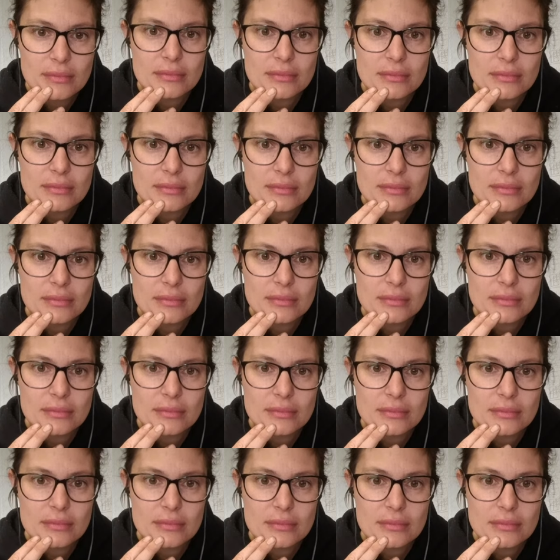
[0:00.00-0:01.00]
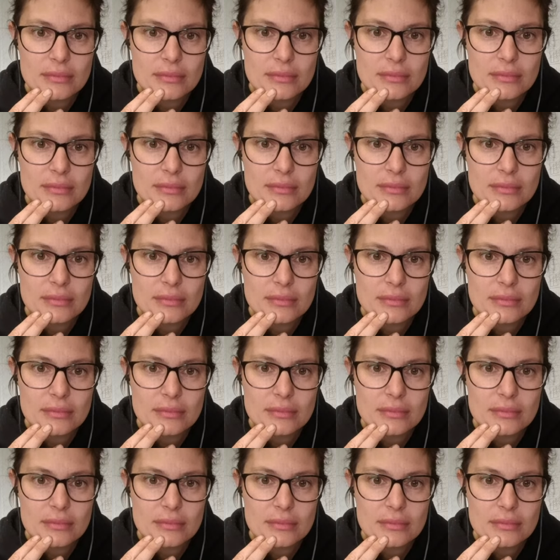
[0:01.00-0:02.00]

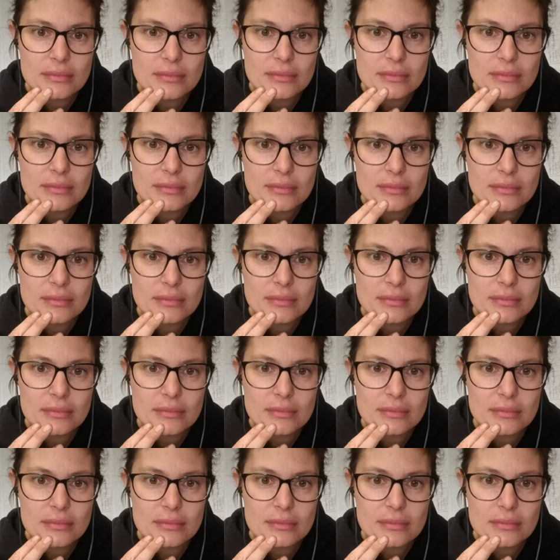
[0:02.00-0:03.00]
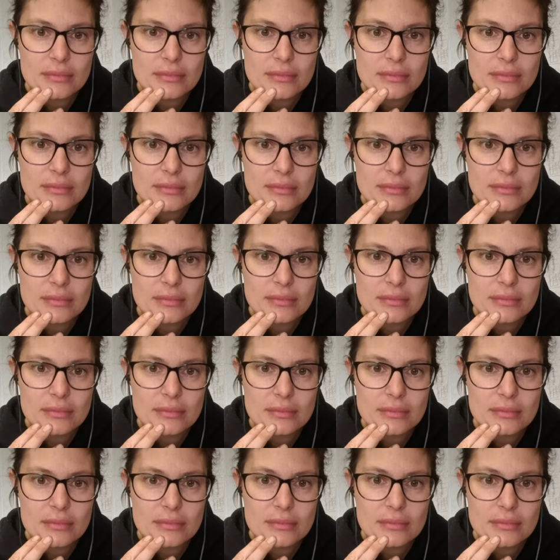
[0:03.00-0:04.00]

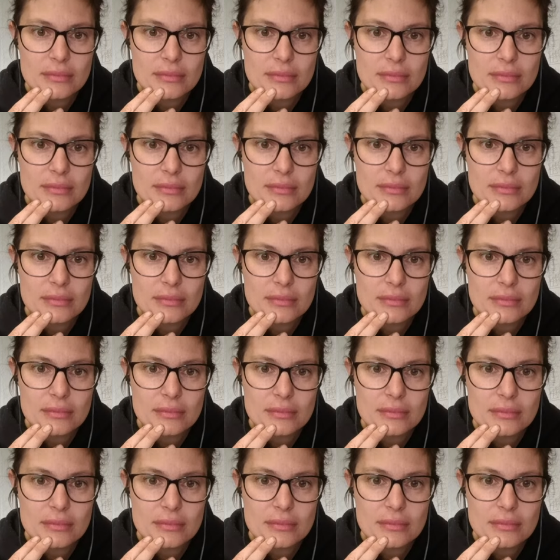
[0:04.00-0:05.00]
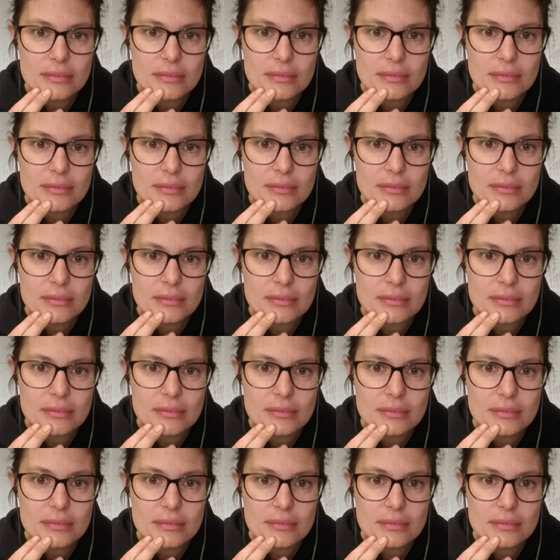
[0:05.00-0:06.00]

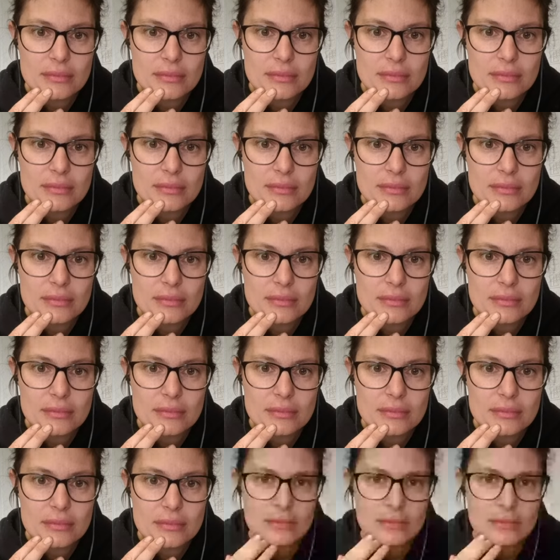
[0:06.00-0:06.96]
This person isn't speaking.